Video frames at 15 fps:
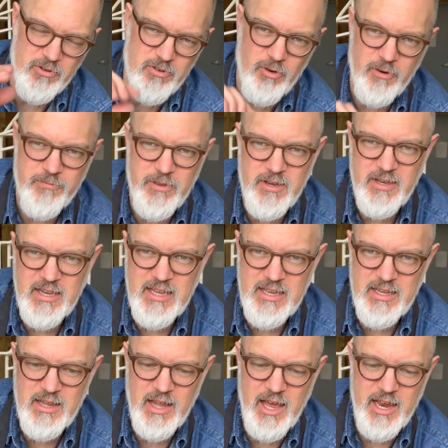So if you
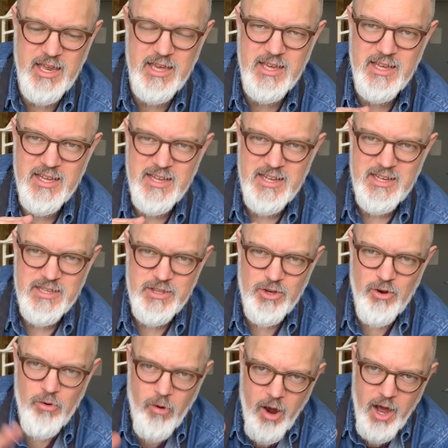need like the
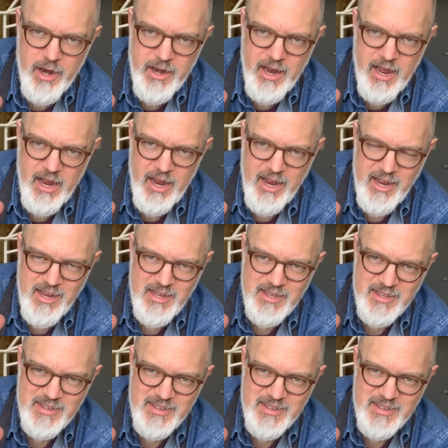grande